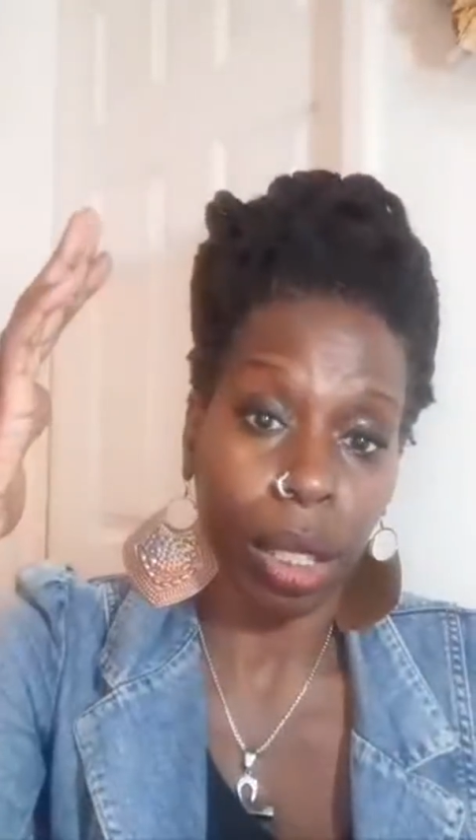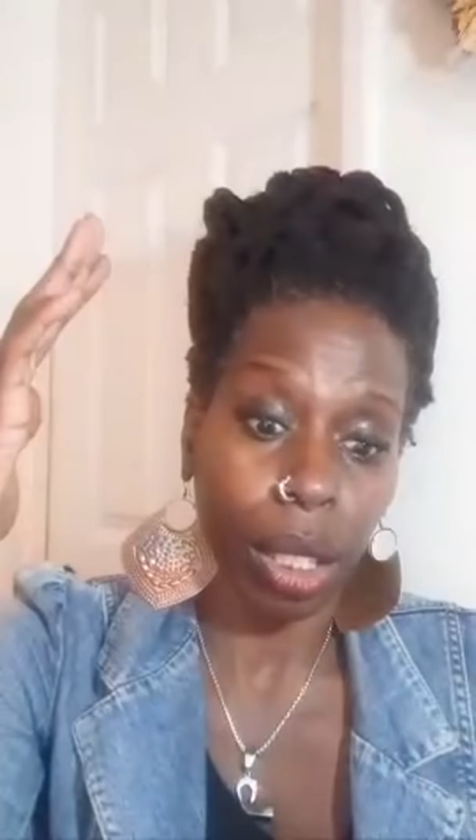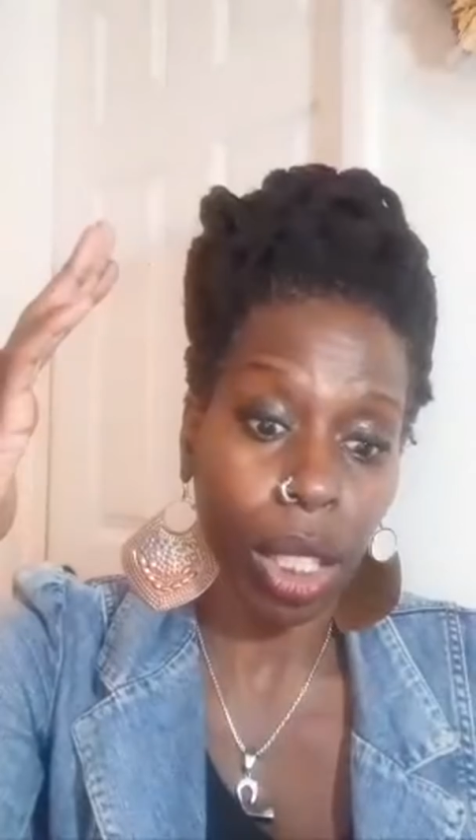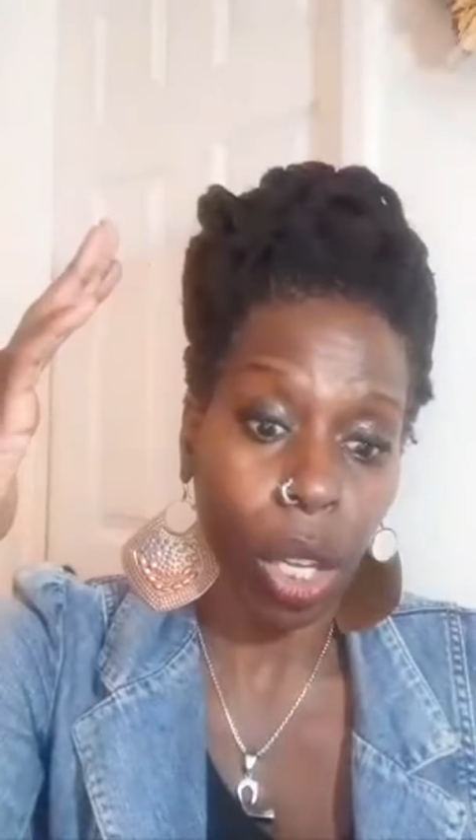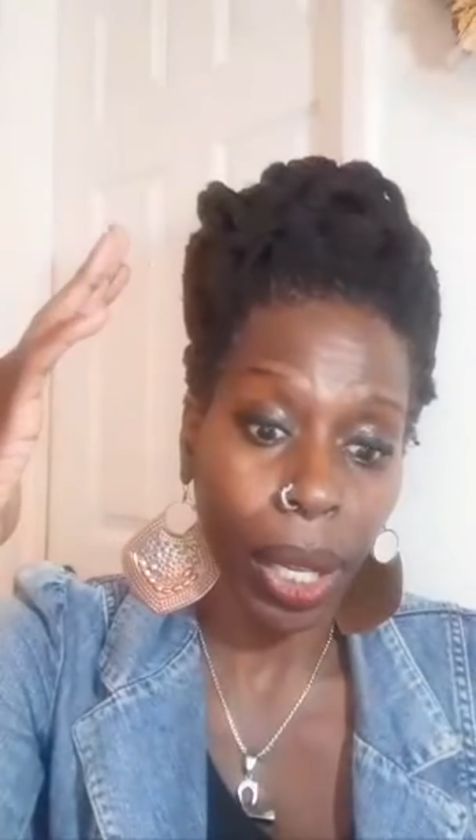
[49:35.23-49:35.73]

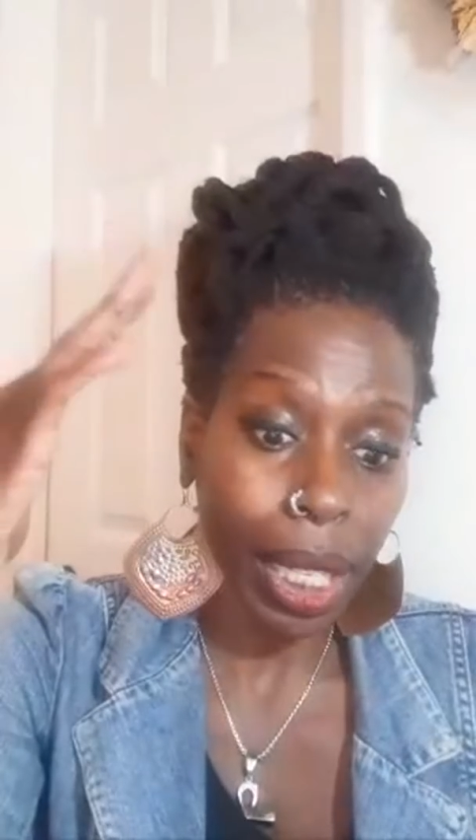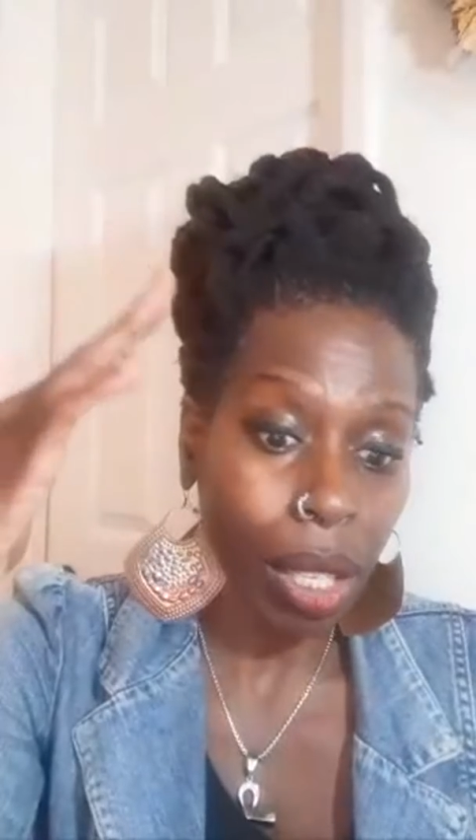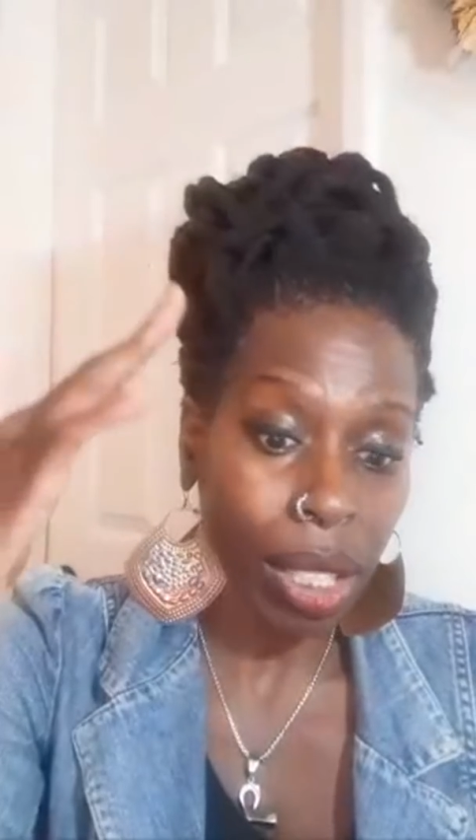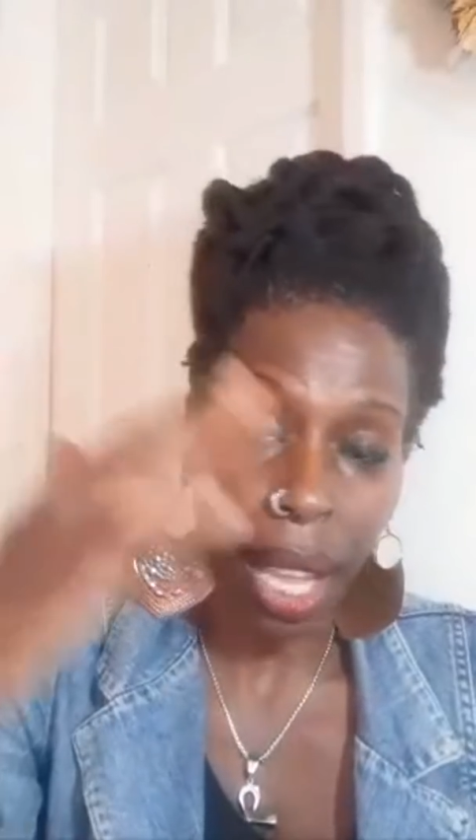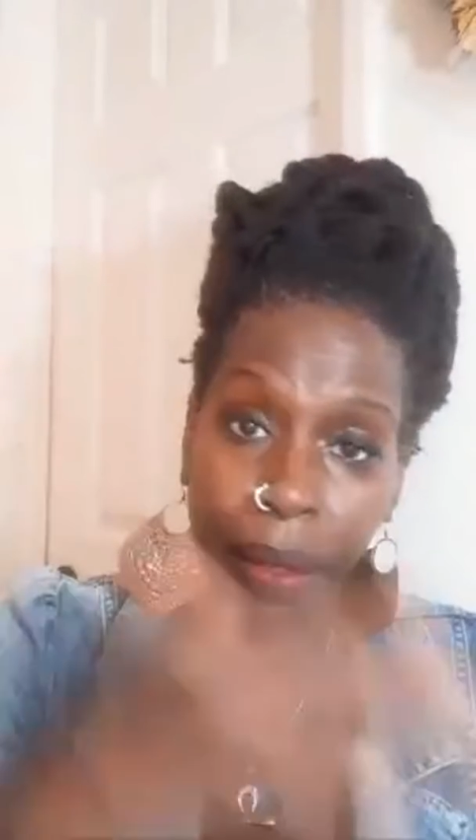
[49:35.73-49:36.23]
he
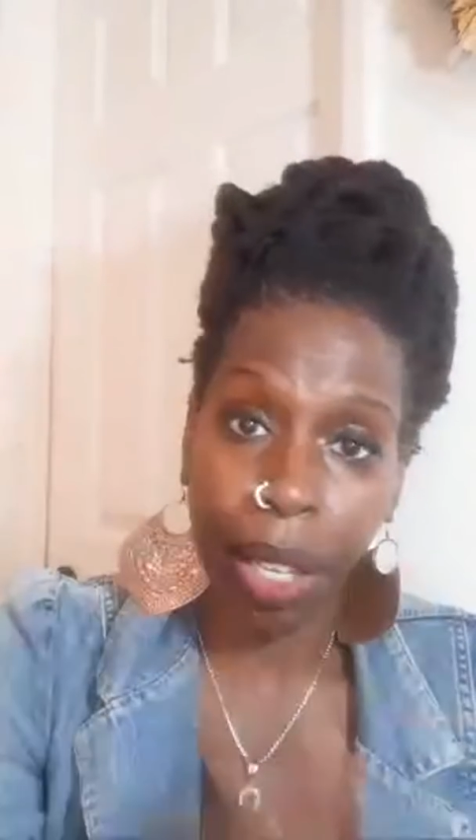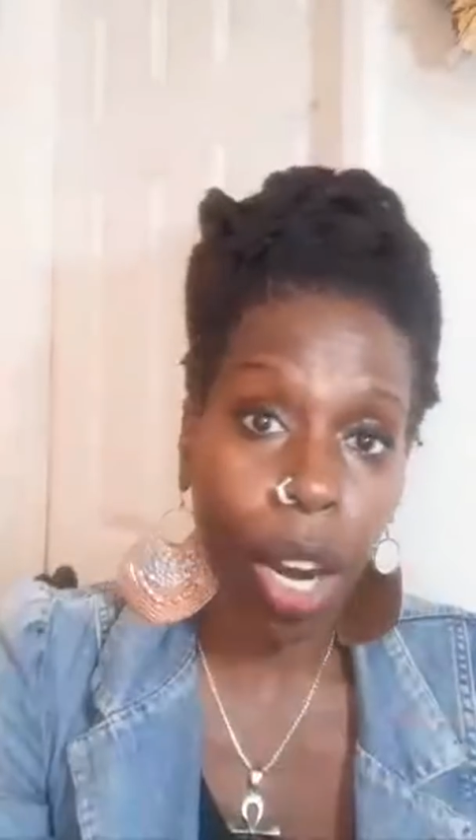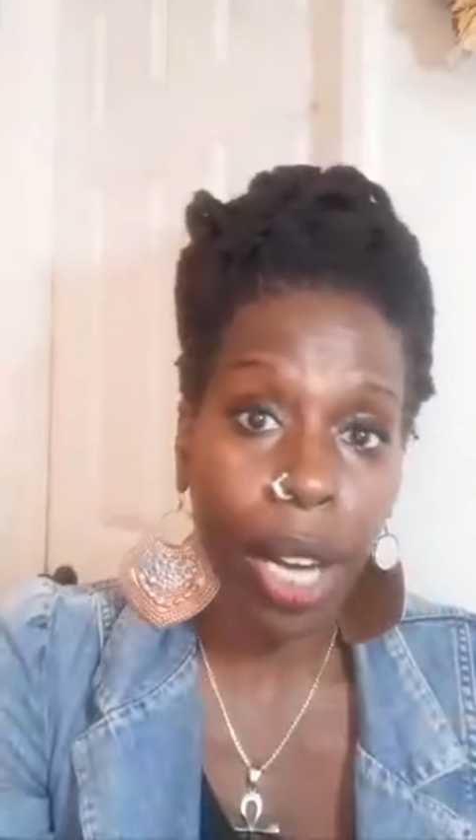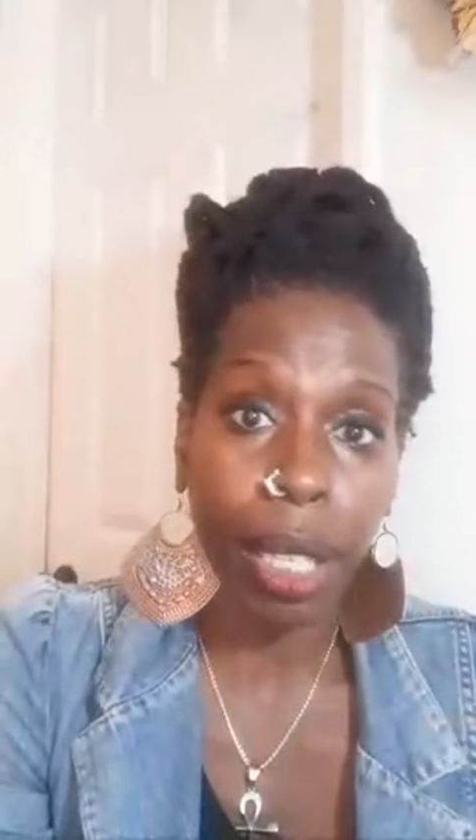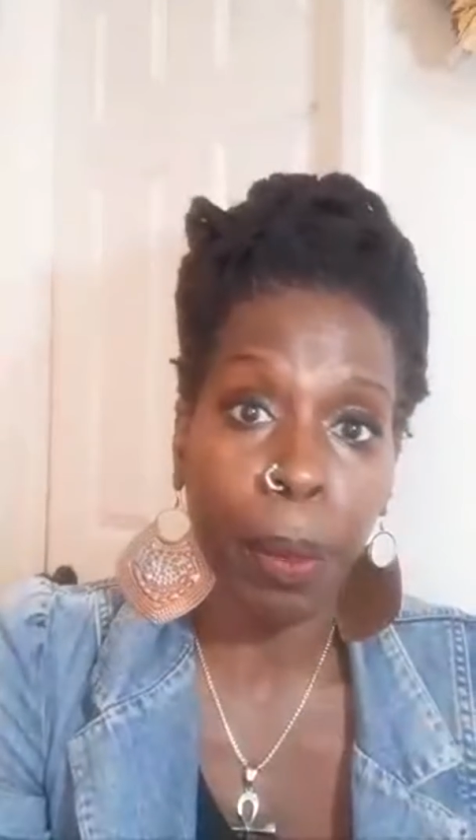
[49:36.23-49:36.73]
doesn't have a
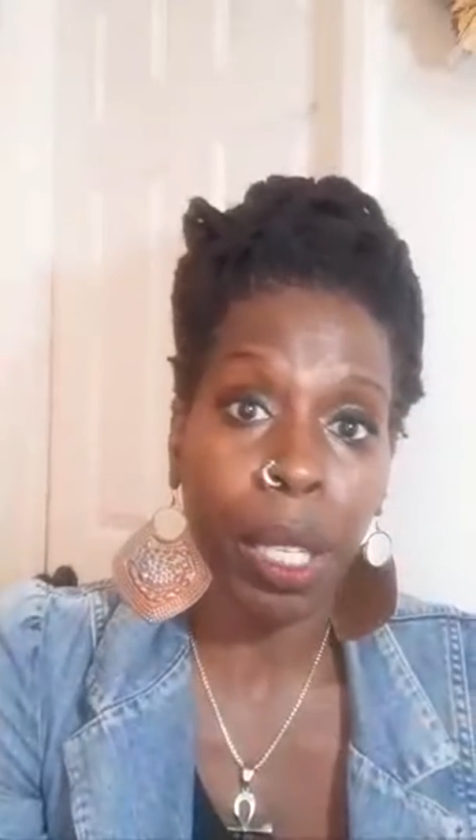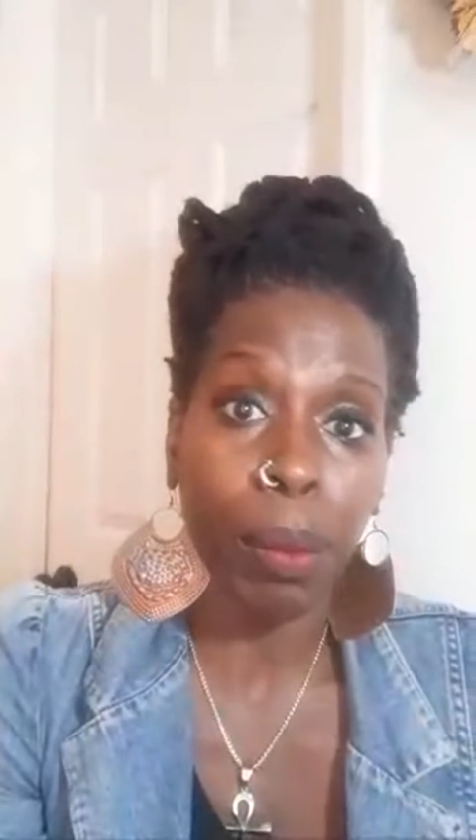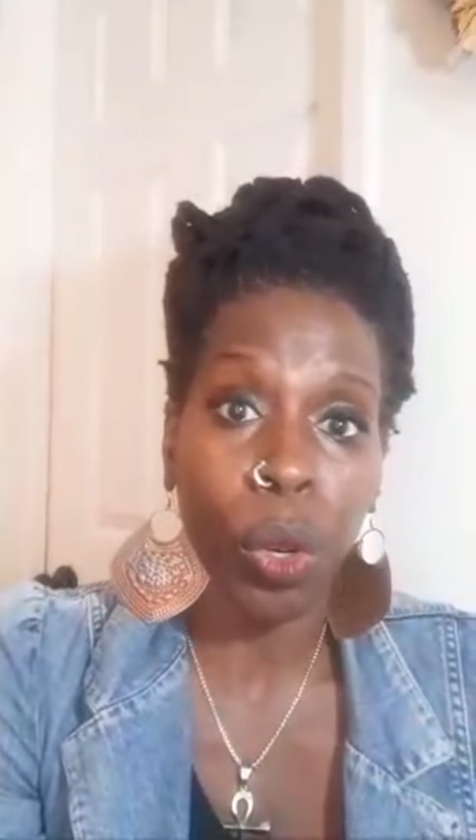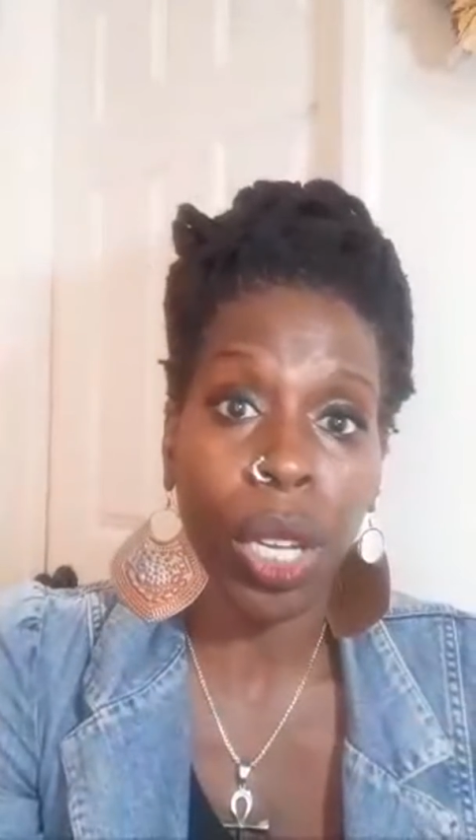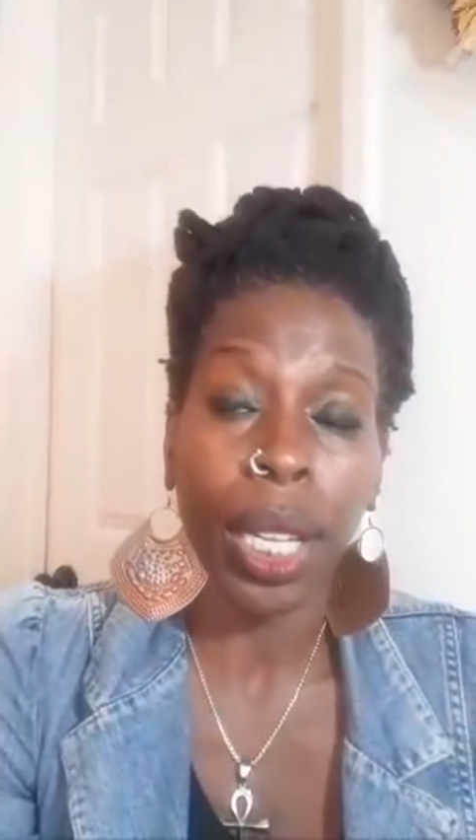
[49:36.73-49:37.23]
guard up
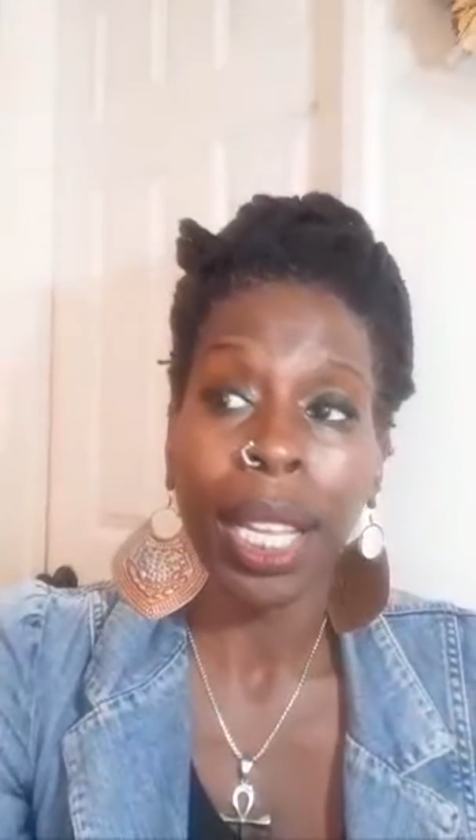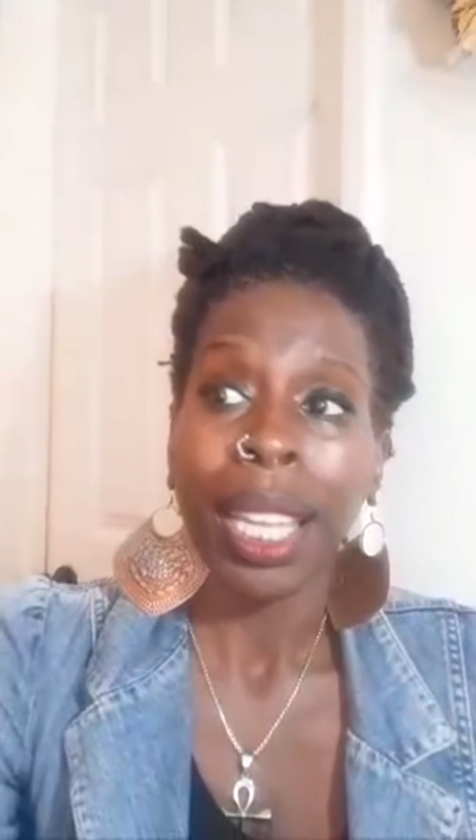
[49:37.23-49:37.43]
anymore,